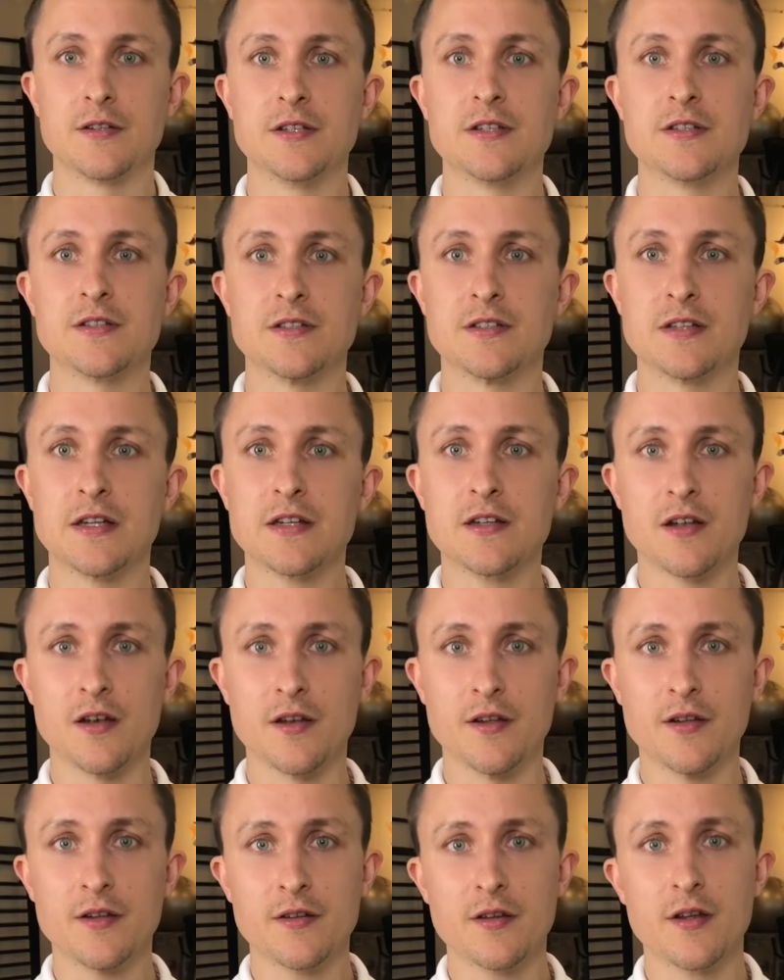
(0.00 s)

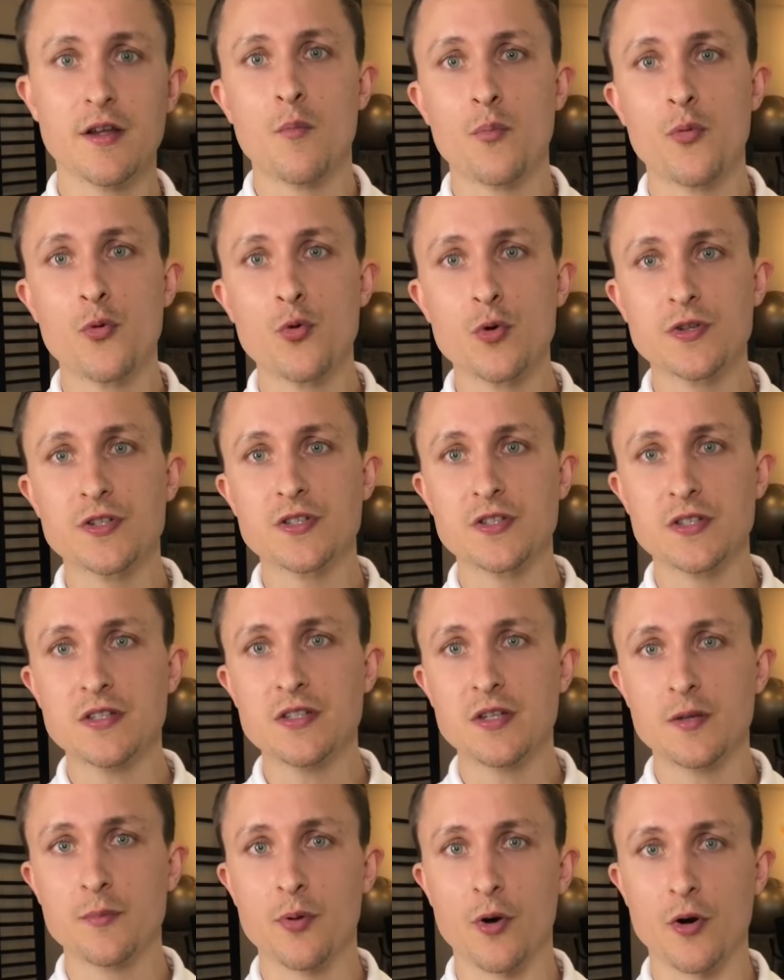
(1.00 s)
Incidentally, poor
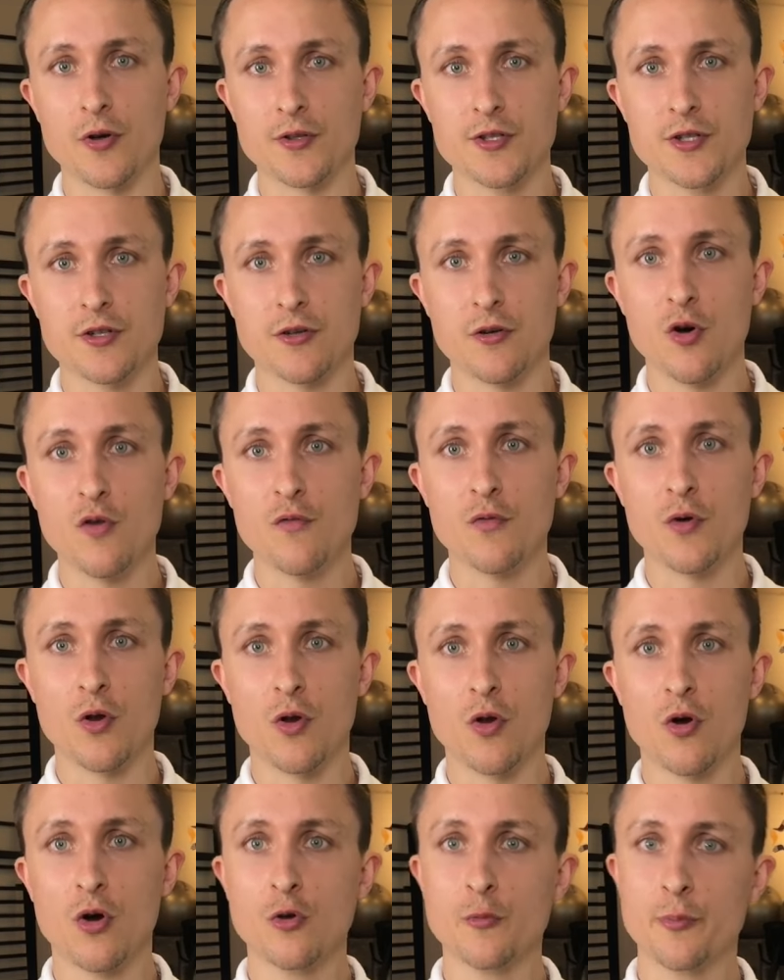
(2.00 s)
sitting posture over a
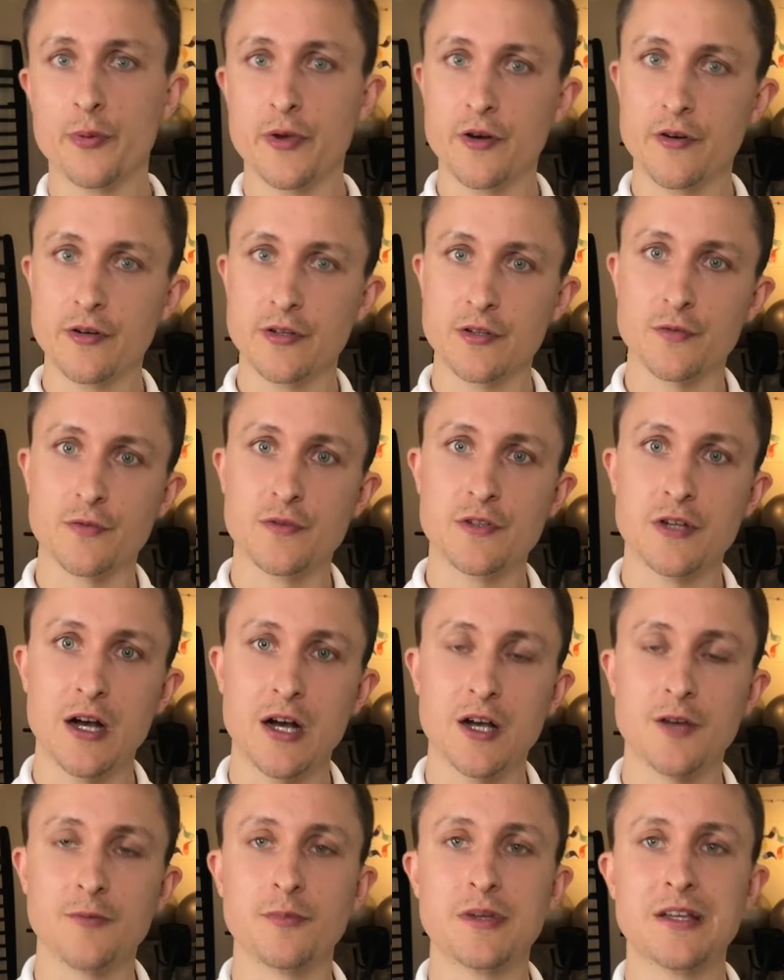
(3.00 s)
long period of
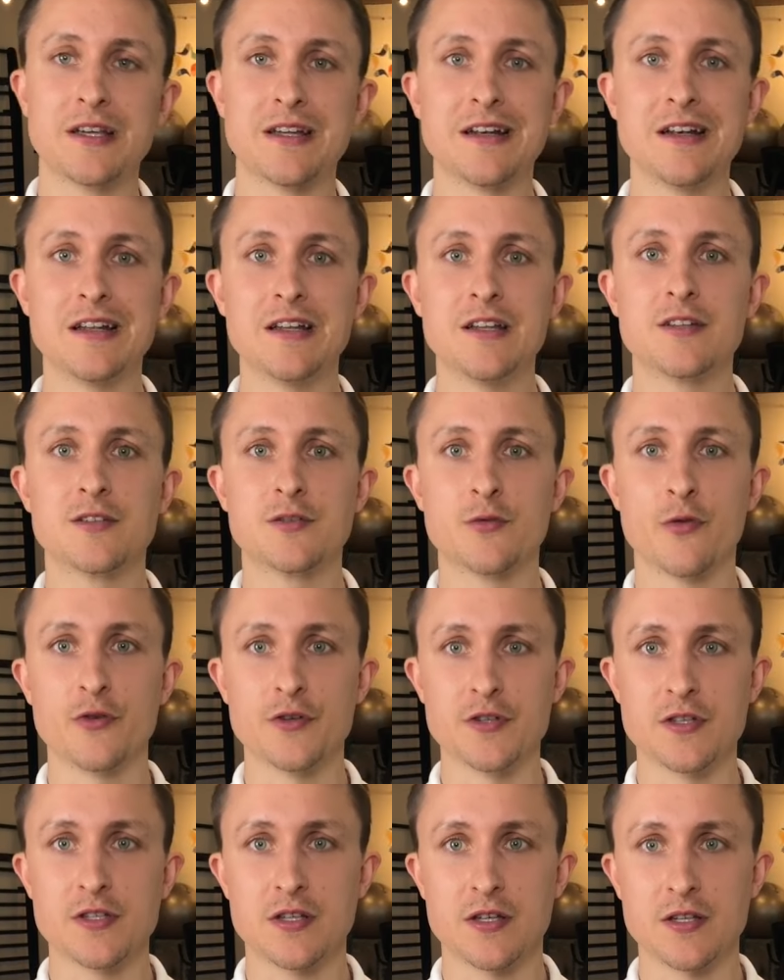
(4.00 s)
time can lead to
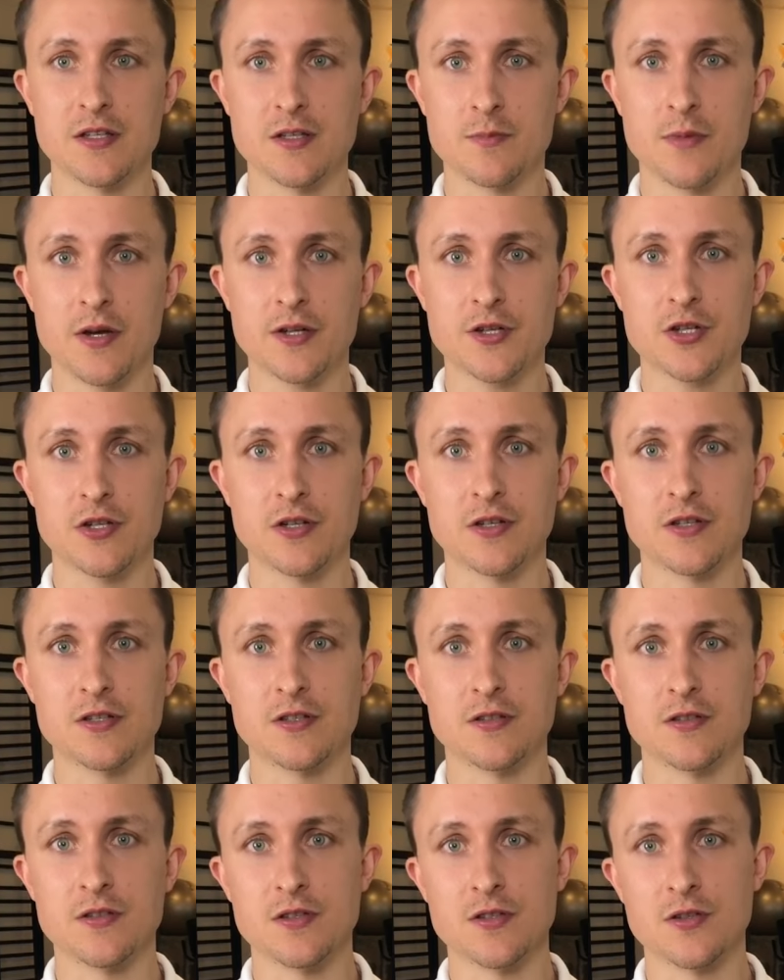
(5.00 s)
this as much as
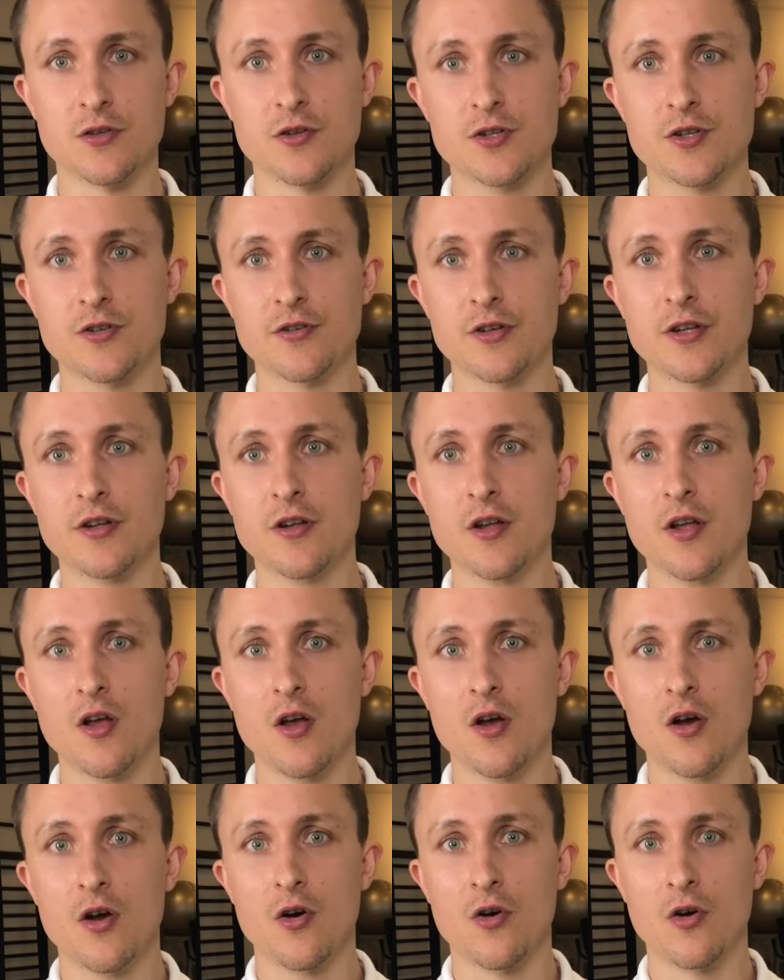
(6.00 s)
in surgery
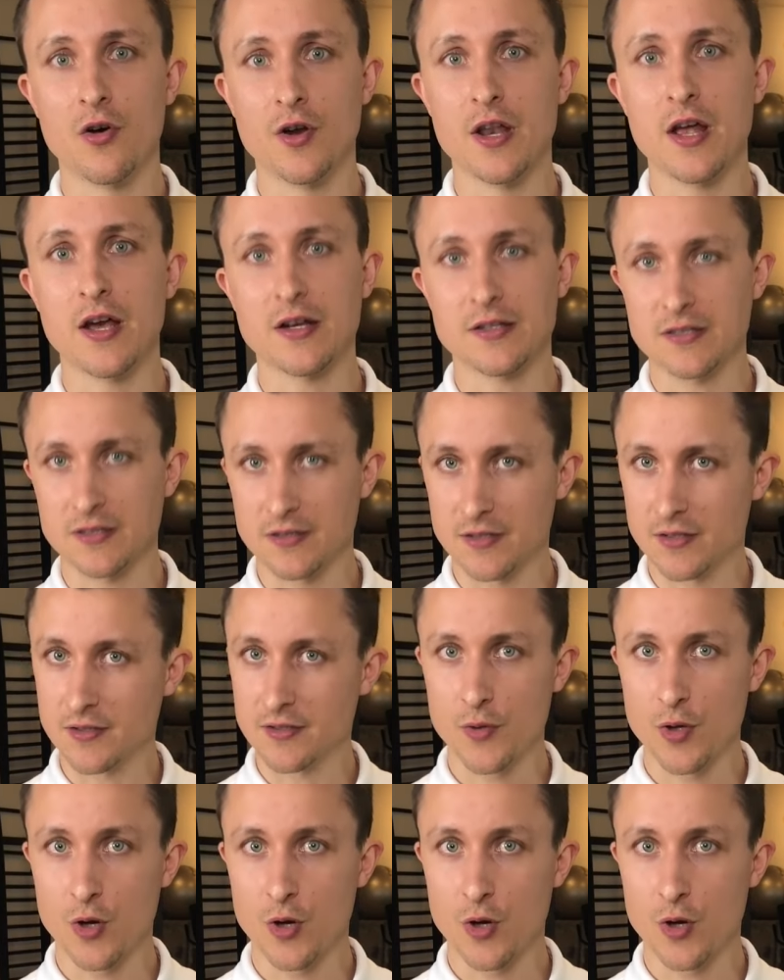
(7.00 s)
or an accident.